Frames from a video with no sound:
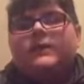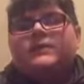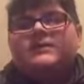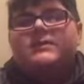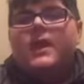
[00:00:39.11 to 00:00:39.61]

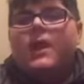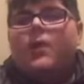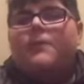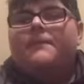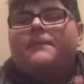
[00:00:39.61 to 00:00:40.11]

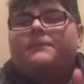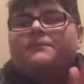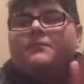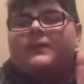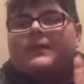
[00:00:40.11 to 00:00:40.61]
So
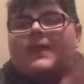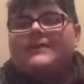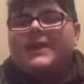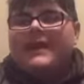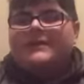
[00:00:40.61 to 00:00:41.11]
let's
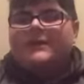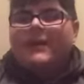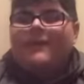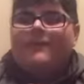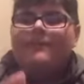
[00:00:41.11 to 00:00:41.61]
get into it.